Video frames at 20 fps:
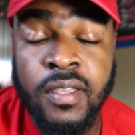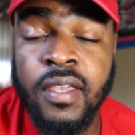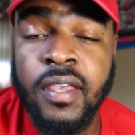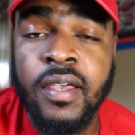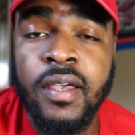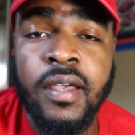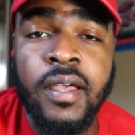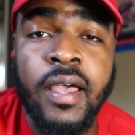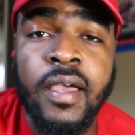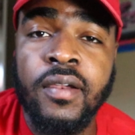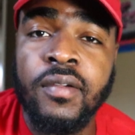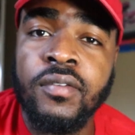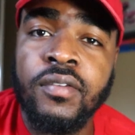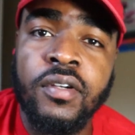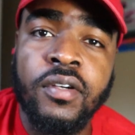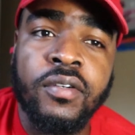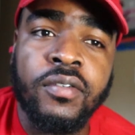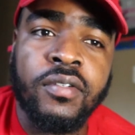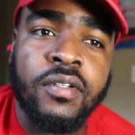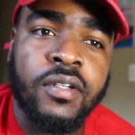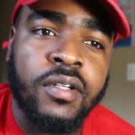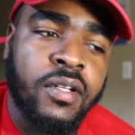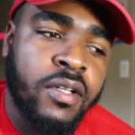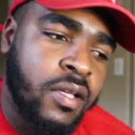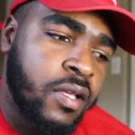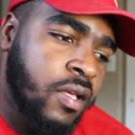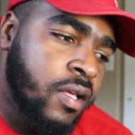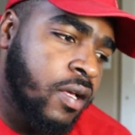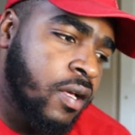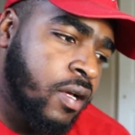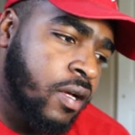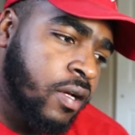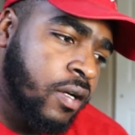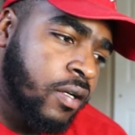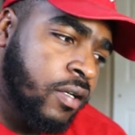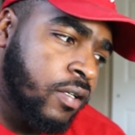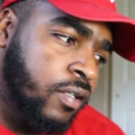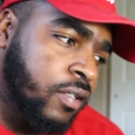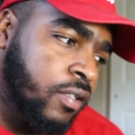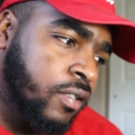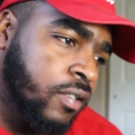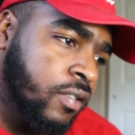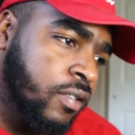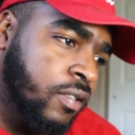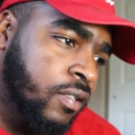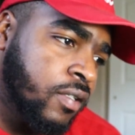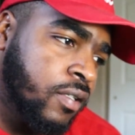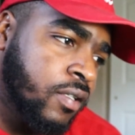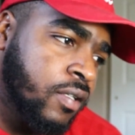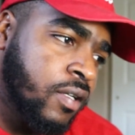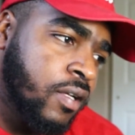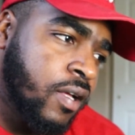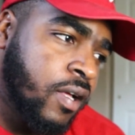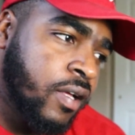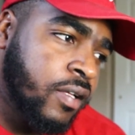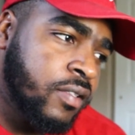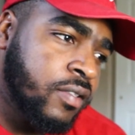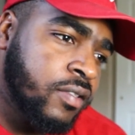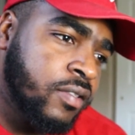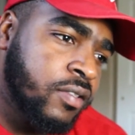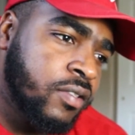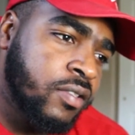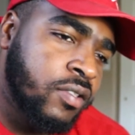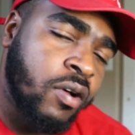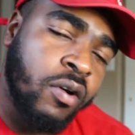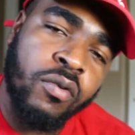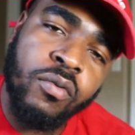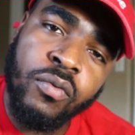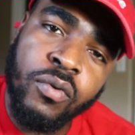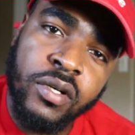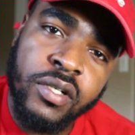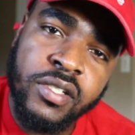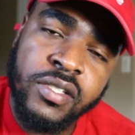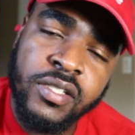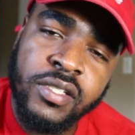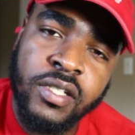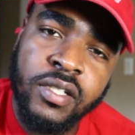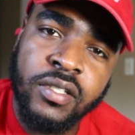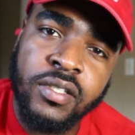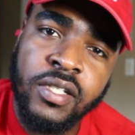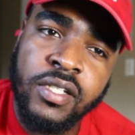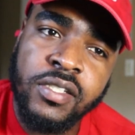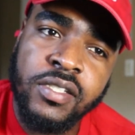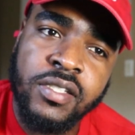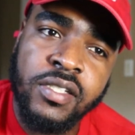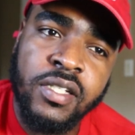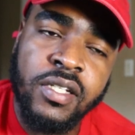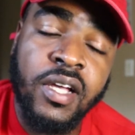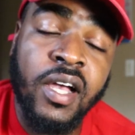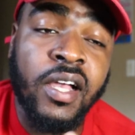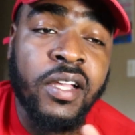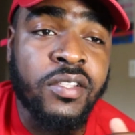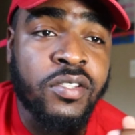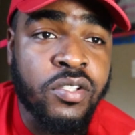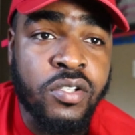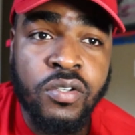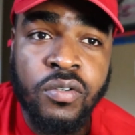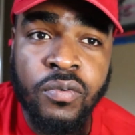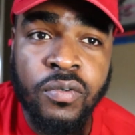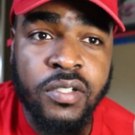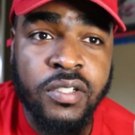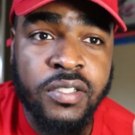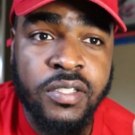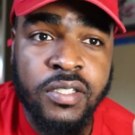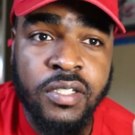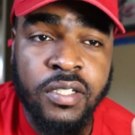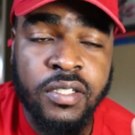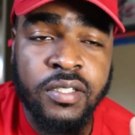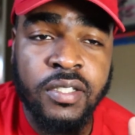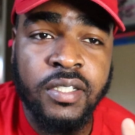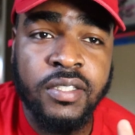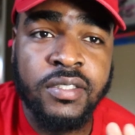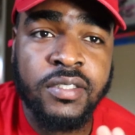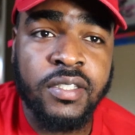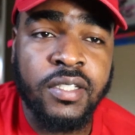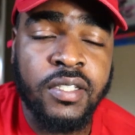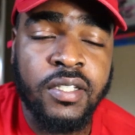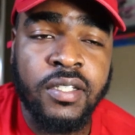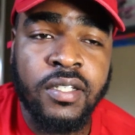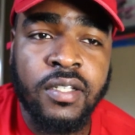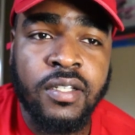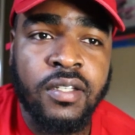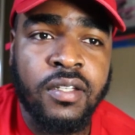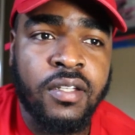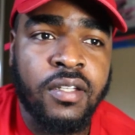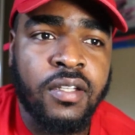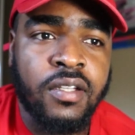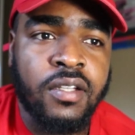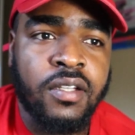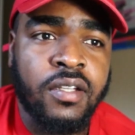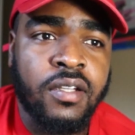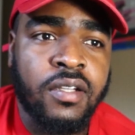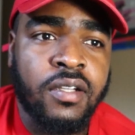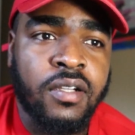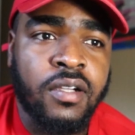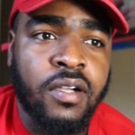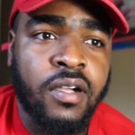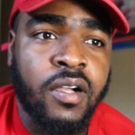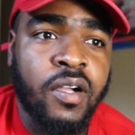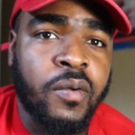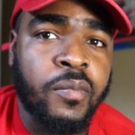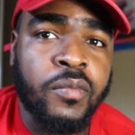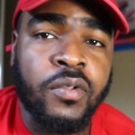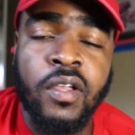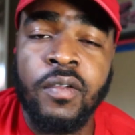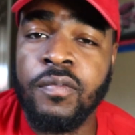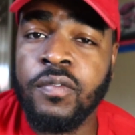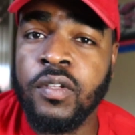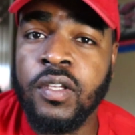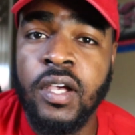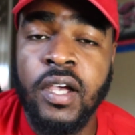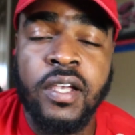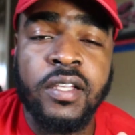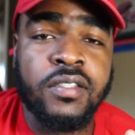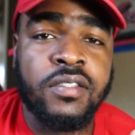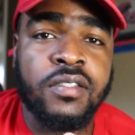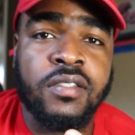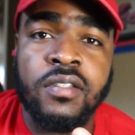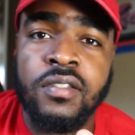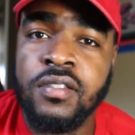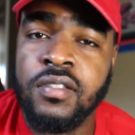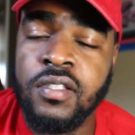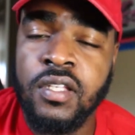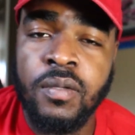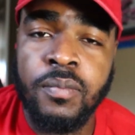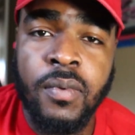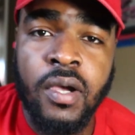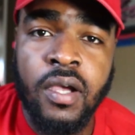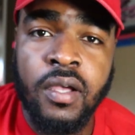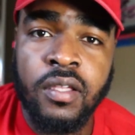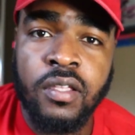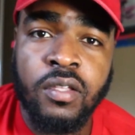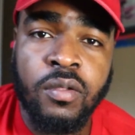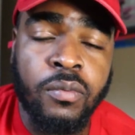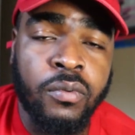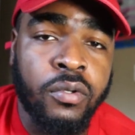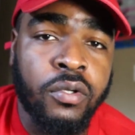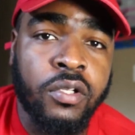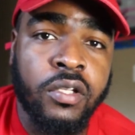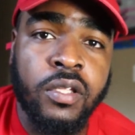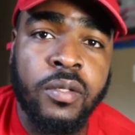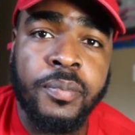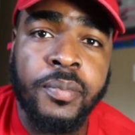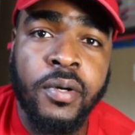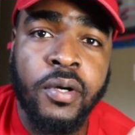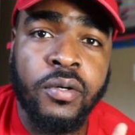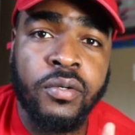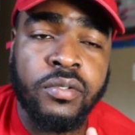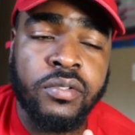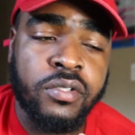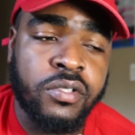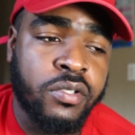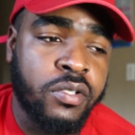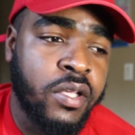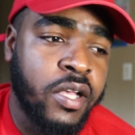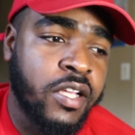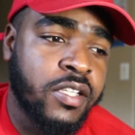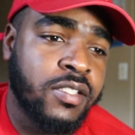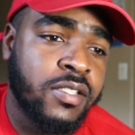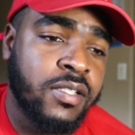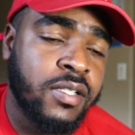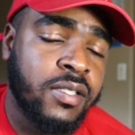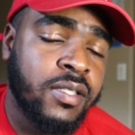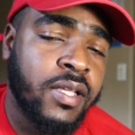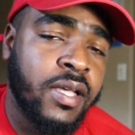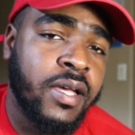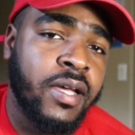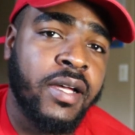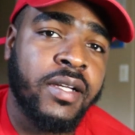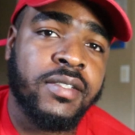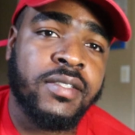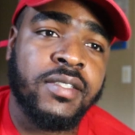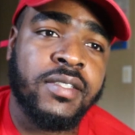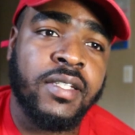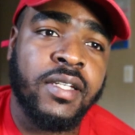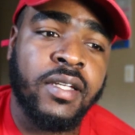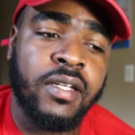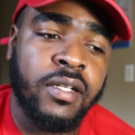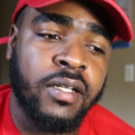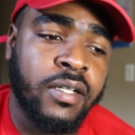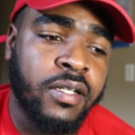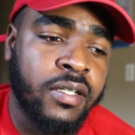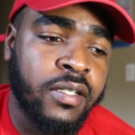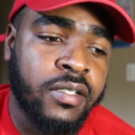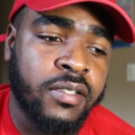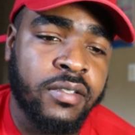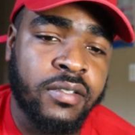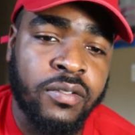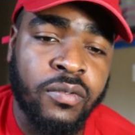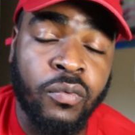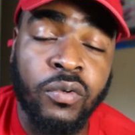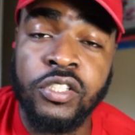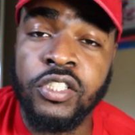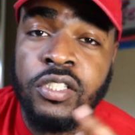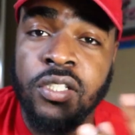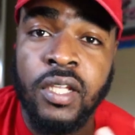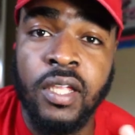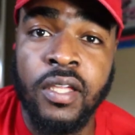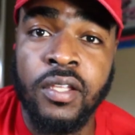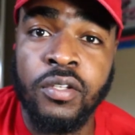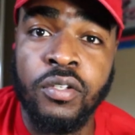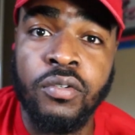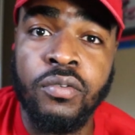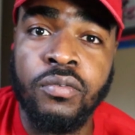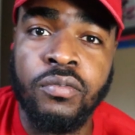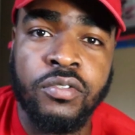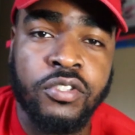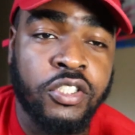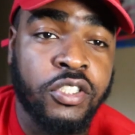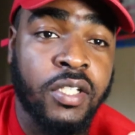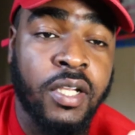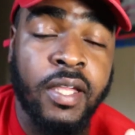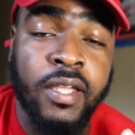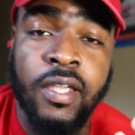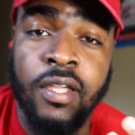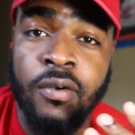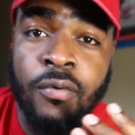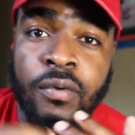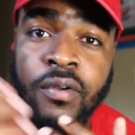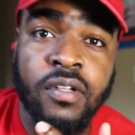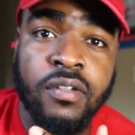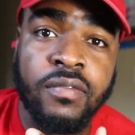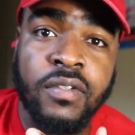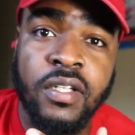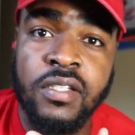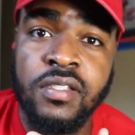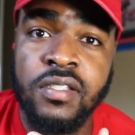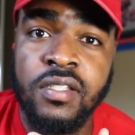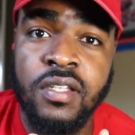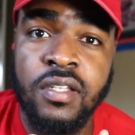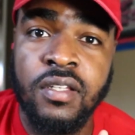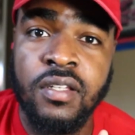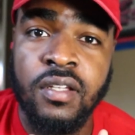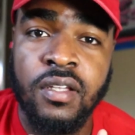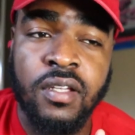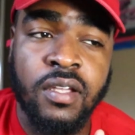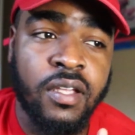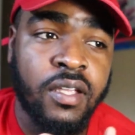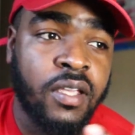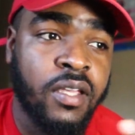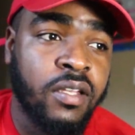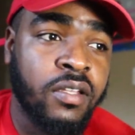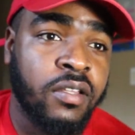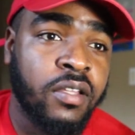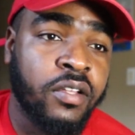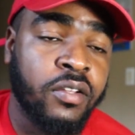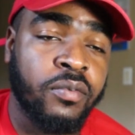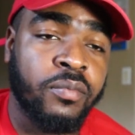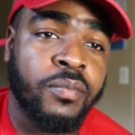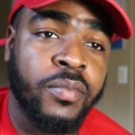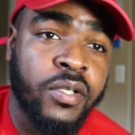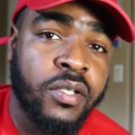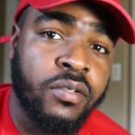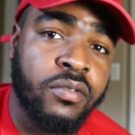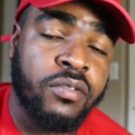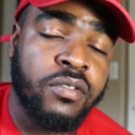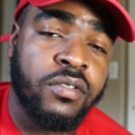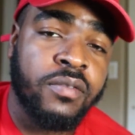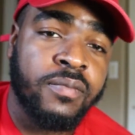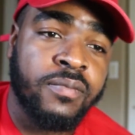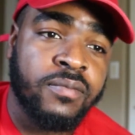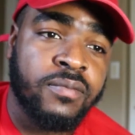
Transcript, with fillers: Yeah, I don't know. Uh, I don't want to sell Dusty. I do want to sell Dusty. Um, if you guys see my community post, you guys seen that I said, uh, what should I do? Should I get rid of Dusty and get another build?